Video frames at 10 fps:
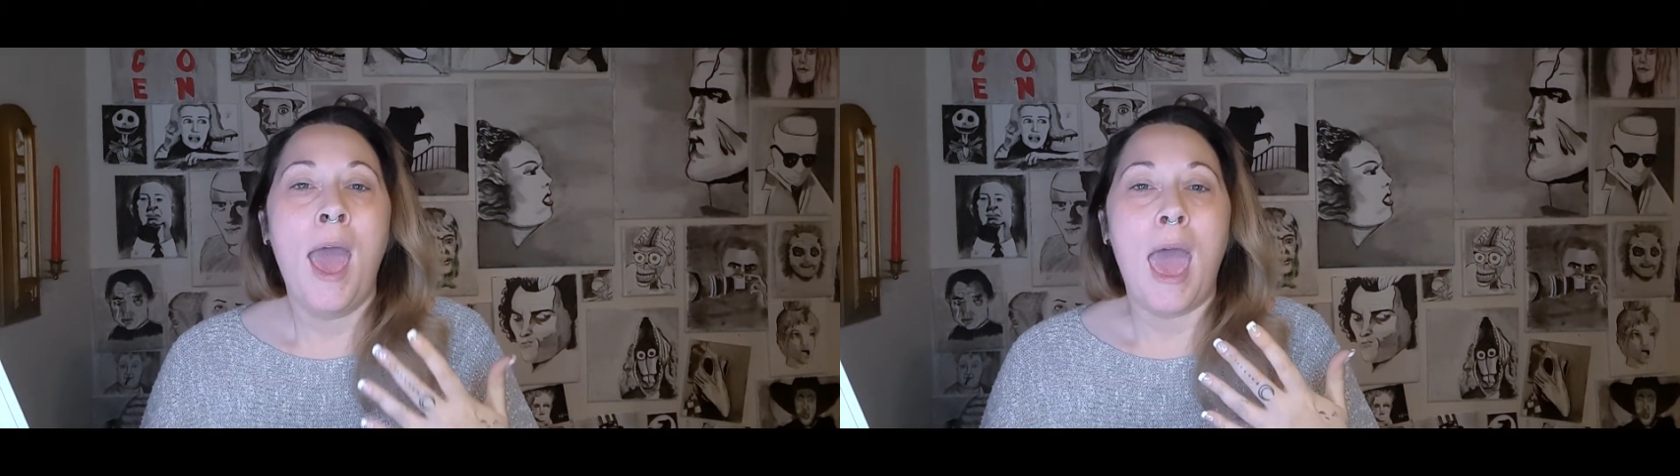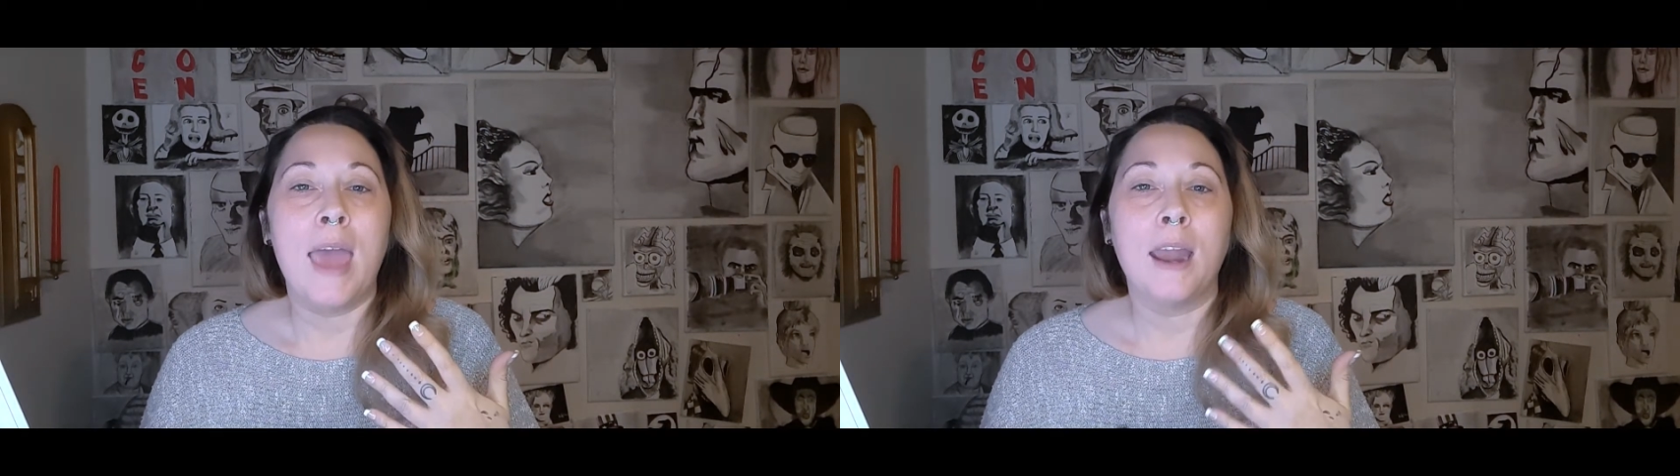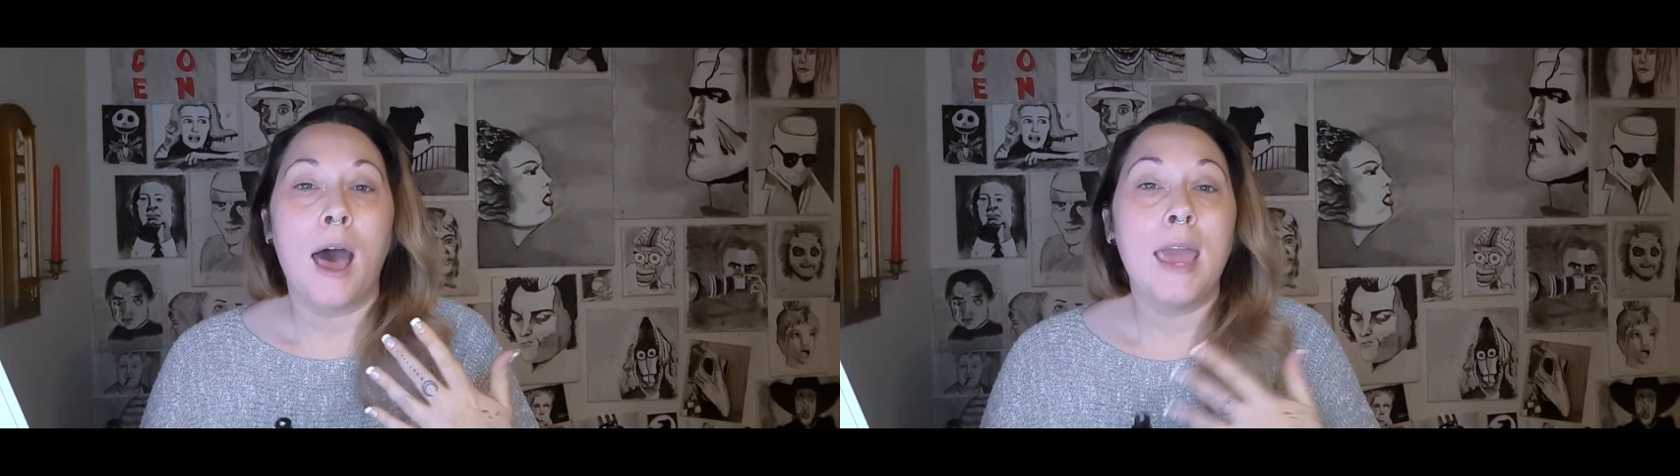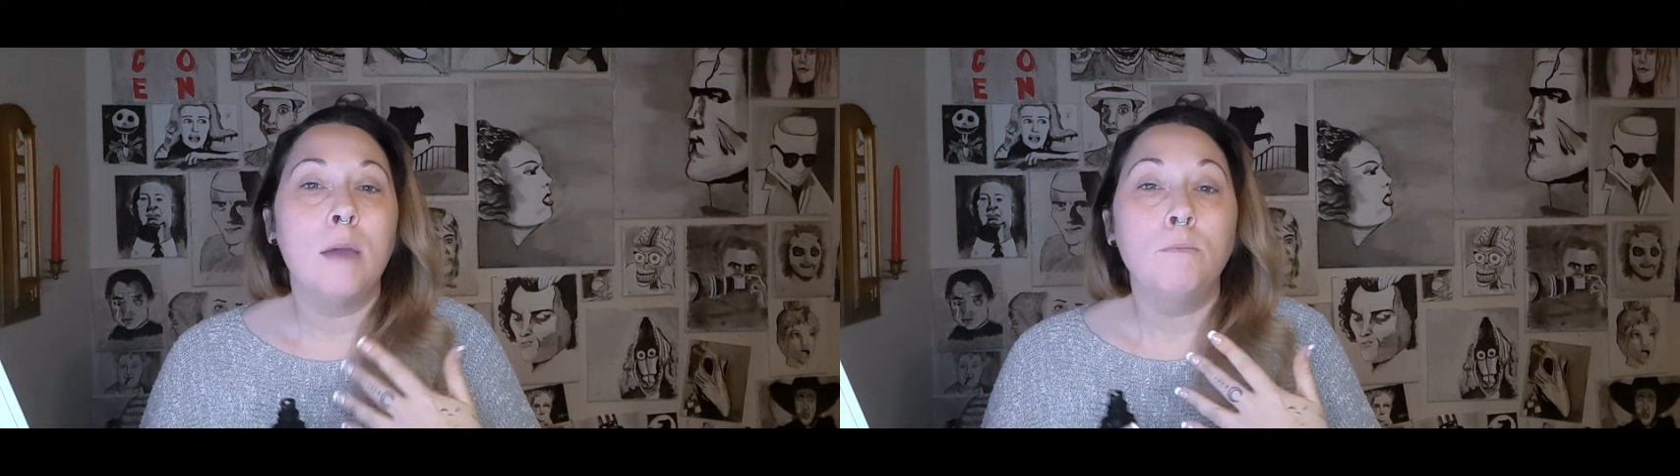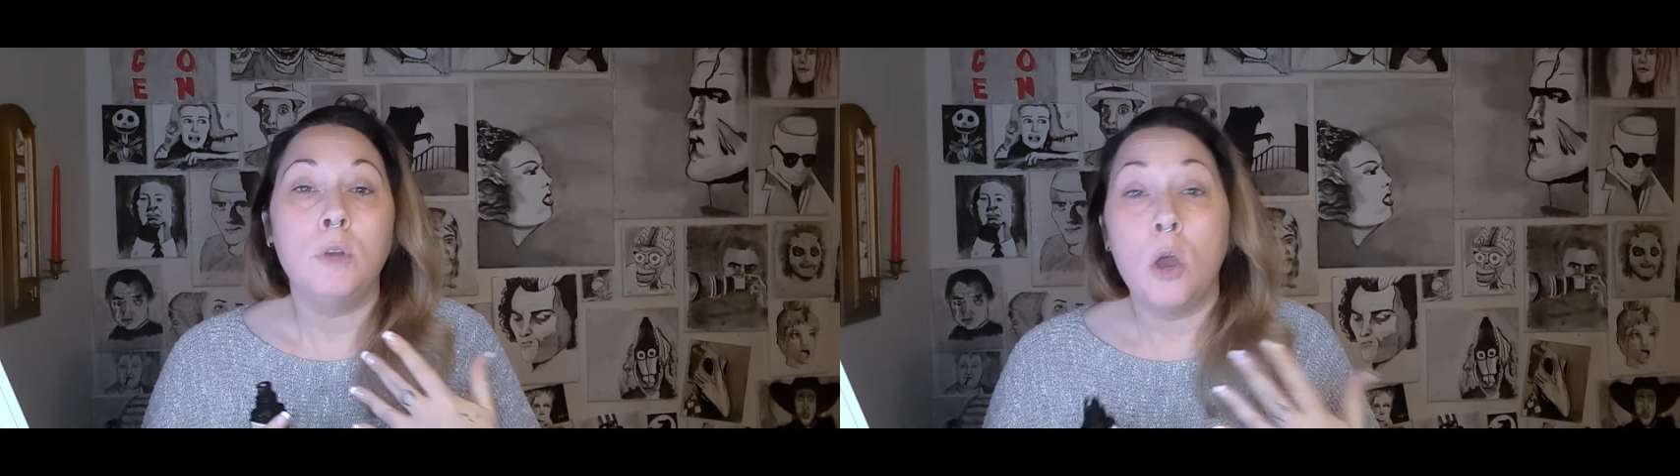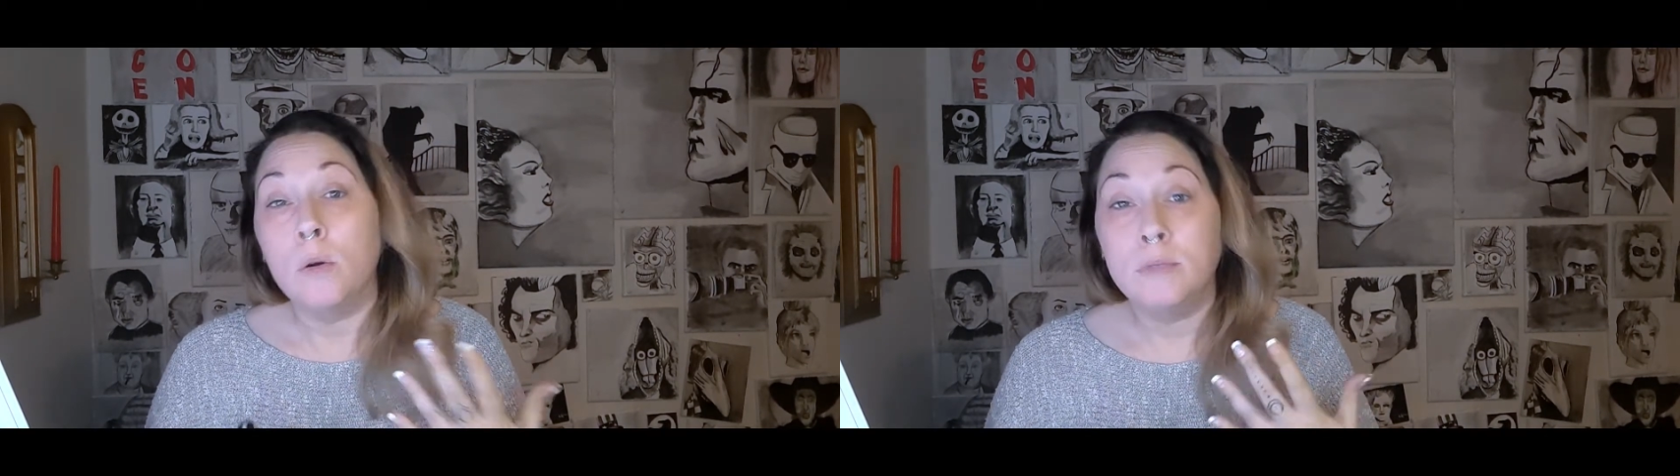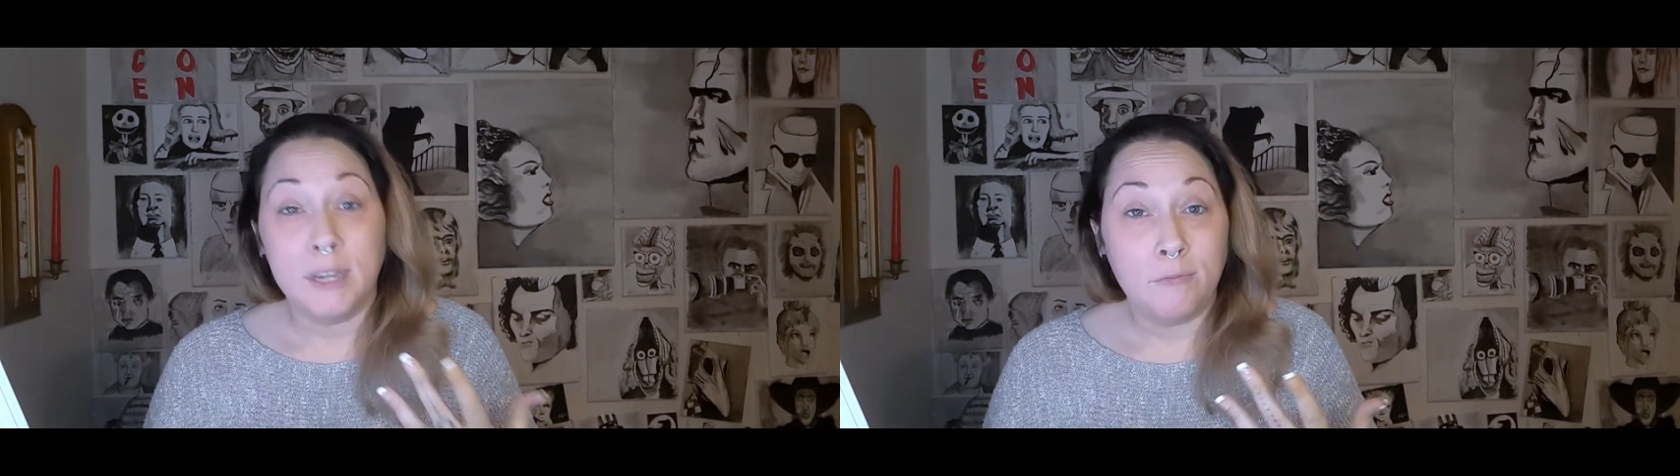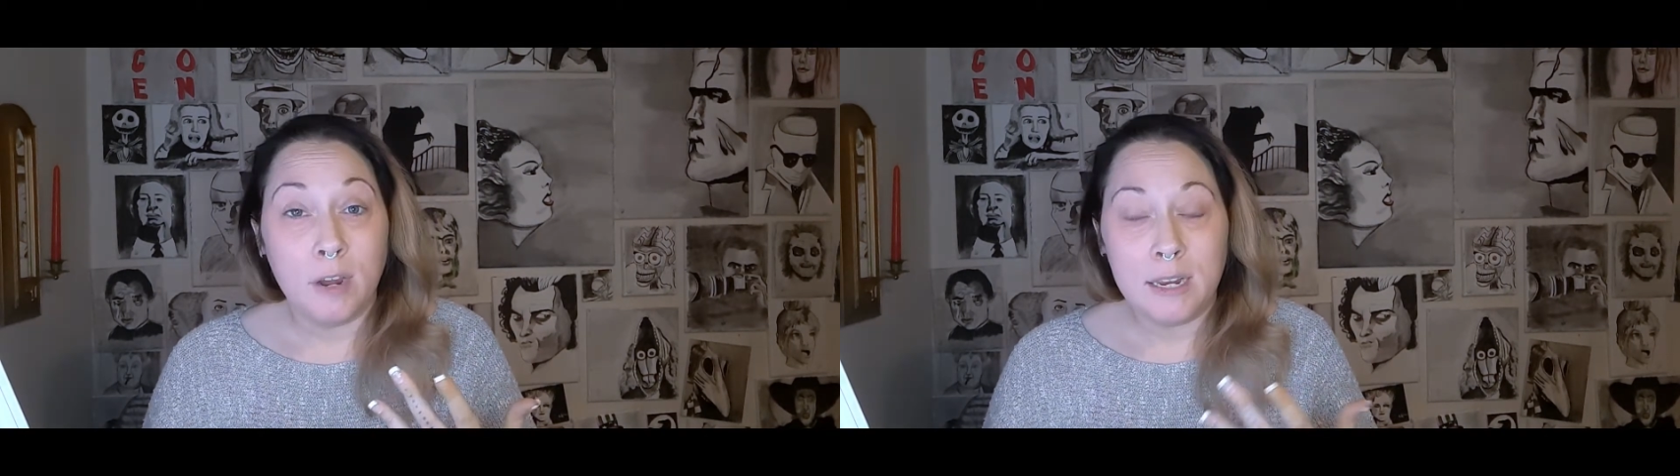and I am no
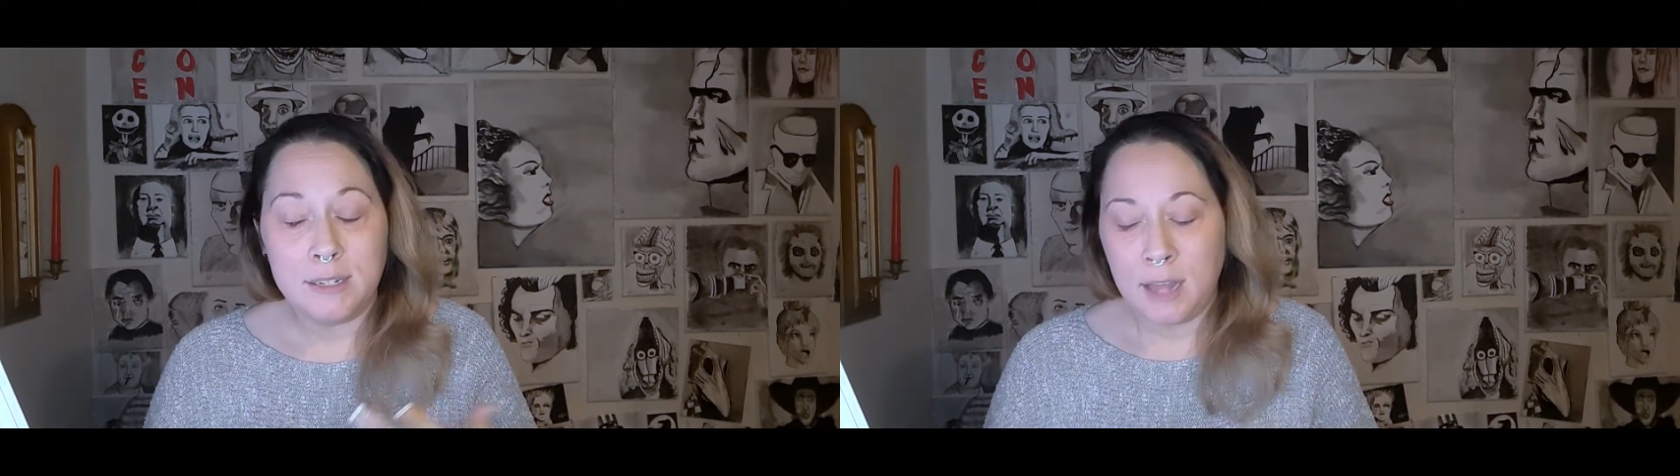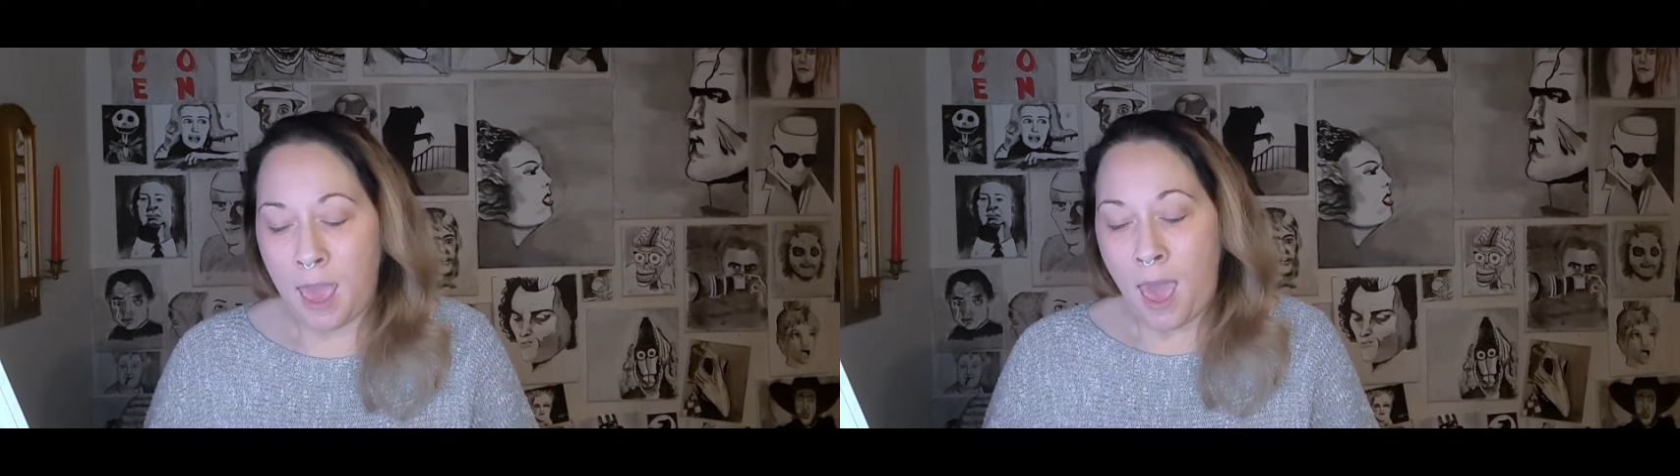different.